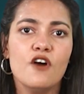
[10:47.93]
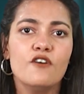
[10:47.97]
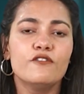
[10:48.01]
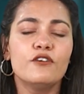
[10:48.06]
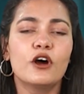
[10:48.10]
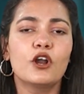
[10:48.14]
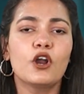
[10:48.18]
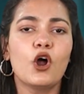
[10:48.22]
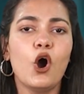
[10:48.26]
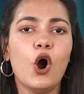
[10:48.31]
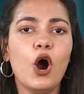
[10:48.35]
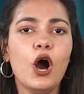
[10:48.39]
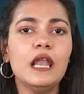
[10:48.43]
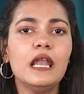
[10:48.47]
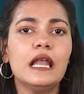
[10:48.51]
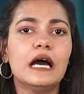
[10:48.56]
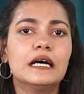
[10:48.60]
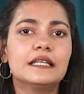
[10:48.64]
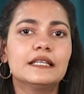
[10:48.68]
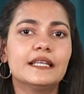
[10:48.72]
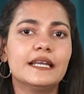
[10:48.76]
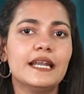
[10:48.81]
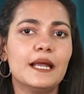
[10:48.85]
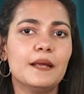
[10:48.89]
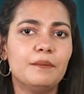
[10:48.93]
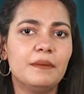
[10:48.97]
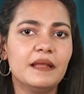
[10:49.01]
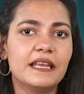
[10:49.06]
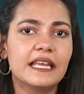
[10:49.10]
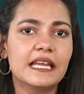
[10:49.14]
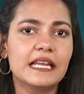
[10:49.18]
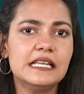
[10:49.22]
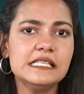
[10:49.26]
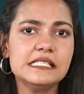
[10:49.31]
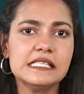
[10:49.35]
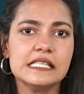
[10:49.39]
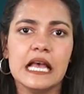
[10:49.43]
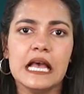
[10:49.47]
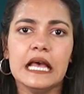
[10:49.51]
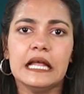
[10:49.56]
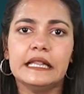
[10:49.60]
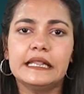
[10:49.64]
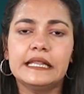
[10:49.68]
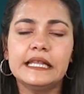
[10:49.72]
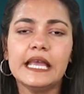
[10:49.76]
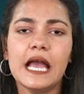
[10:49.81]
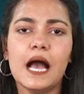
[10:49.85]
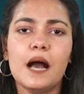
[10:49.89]
For all other applicants,
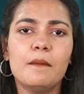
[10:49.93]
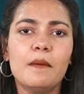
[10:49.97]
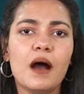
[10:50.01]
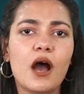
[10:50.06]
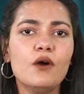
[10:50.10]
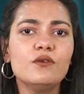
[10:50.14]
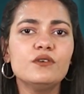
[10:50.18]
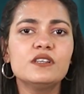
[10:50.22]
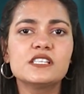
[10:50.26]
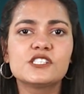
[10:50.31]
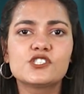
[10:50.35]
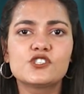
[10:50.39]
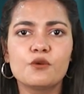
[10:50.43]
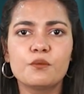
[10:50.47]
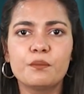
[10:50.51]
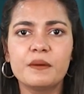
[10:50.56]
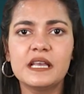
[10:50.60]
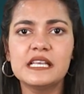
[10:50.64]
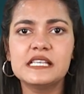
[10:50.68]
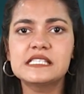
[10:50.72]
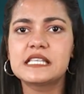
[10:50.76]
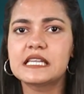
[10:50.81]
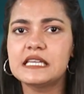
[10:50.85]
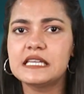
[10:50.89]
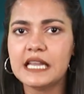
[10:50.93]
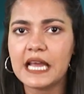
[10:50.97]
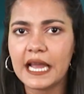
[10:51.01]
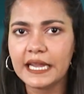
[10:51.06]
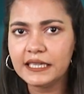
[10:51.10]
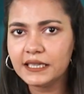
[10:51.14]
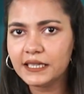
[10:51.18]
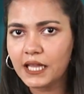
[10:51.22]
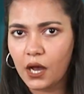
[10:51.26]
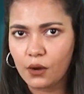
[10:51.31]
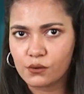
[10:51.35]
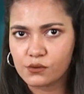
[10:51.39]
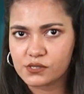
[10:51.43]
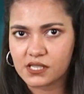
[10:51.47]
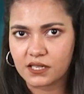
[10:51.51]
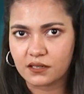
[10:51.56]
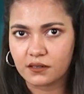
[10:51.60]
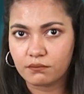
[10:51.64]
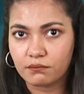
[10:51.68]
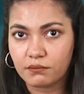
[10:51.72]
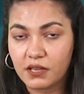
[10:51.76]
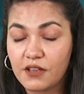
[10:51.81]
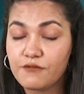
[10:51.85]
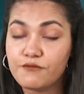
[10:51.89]
the amount is Rs
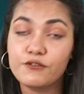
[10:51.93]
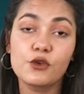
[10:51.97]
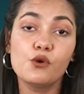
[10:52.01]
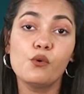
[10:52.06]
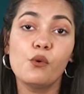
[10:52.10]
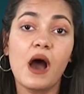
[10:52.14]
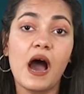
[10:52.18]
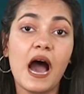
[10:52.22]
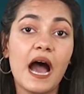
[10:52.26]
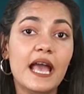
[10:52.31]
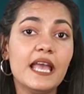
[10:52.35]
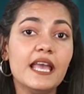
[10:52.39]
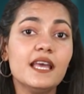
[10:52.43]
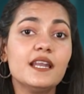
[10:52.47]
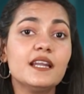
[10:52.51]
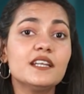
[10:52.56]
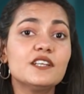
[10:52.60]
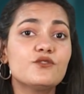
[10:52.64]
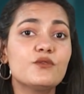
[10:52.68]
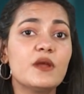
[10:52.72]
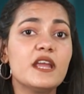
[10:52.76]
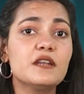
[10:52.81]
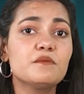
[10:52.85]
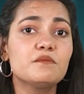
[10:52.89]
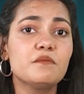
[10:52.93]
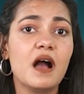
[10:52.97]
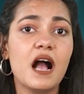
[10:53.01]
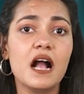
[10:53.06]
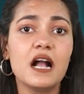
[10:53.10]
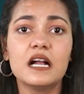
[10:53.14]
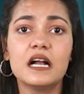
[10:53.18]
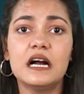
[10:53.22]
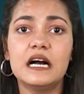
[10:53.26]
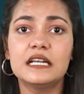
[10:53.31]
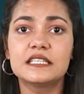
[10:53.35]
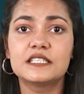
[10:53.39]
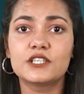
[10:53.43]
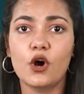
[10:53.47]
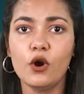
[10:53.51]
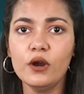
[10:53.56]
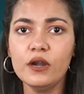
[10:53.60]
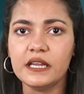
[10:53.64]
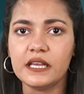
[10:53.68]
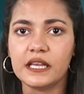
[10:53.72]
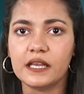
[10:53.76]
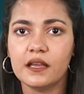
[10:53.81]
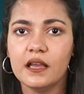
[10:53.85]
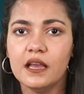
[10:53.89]
9,000. If you hire a trademark
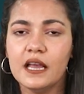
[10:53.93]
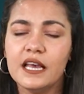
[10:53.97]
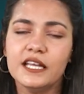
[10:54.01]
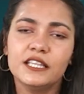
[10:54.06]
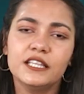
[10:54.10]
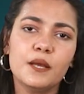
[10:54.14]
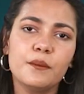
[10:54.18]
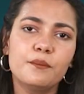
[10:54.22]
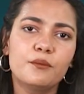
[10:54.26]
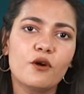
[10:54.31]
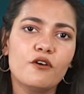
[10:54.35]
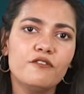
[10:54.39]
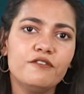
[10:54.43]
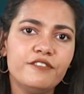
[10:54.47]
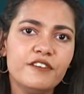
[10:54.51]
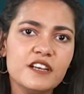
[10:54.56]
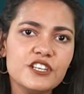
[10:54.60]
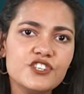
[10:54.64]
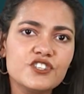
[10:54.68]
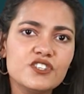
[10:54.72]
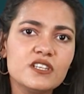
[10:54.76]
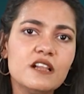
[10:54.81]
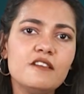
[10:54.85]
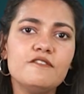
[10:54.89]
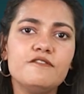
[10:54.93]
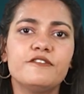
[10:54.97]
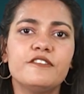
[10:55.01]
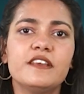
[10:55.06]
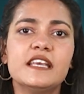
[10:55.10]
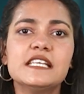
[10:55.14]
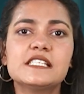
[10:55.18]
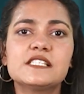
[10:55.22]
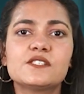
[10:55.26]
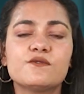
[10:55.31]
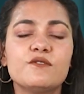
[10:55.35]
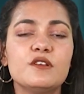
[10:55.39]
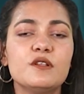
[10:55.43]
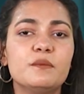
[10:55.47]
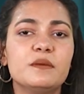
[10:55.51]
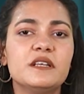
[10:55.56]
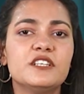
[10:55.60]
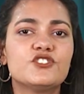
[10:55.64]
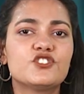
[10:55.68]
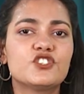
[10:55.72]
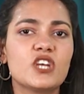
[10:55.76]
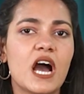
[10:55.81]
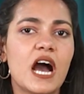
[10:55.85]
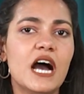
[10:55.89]
attorney, the professional fees will
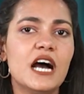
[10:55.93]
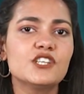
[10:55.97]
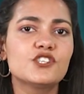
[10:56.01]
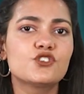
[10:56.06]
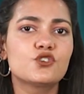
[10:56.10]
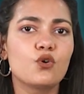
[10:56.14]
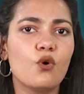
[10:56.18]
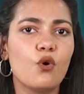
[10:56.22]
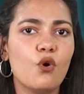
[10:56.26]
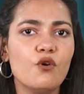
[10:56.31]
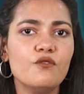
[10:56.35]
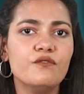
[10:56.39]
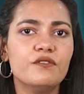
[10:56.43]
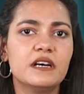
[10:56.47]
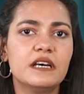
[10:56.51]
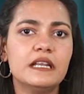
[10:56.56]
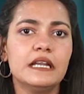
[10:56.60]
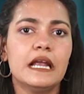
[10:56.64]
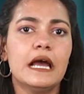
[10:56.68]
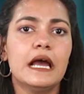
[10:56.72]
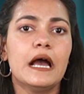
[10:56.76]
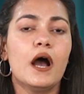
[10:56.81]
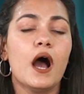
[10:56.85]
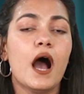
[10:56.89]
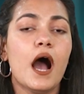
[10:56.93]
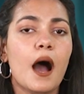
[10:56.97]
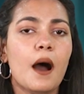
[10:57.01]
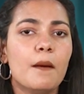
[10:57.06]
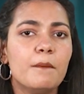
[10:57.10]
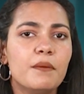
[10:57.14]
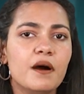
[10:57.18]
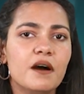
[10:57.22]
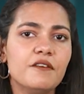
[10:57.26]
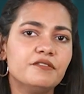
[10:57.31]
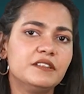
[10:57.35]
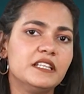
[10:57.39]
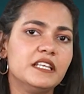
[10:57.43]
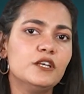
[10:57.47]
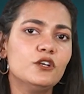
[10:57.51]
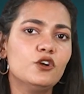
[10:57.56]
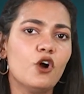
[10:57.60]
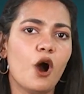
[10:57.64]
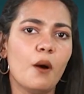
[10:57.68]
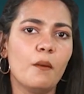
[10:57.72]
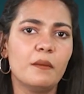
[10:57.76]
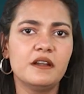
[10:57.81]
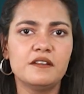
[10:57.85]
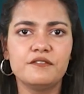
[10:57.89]
be charged over above the
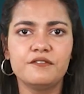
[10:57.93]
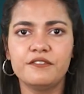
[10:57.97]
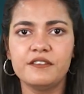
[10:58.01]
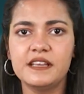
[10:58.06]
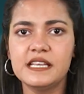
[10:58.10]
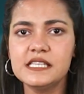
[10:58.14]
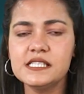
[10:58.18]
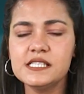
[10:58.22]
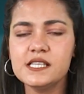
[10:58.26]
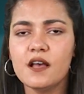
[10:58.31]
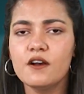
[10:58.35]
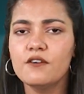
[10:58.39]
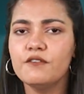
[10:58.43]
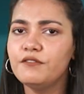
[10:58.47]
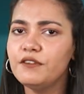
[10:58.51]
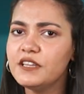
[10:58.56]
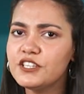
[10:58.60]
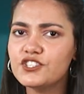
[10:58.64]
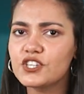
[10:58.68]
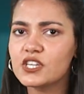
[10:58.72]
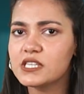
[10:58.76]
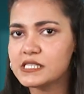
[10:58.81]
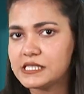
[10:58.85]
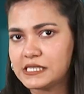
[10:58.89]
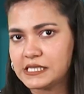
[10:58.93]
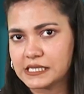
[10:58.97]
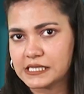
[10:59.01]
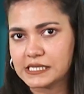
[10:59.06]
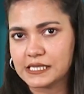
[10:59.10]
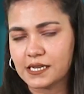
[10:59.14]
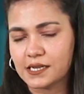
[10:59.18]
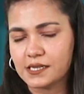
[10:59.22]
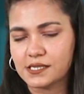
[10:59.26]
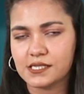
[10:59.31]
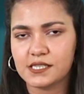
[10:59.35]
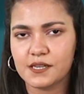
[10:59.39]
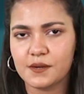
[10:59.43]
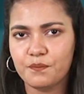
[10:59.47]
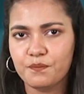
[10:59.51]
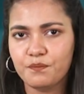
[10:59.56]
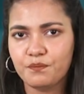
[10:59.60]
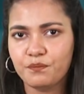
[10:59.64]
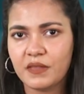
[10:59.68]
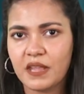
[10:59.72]
government fees we just discussed.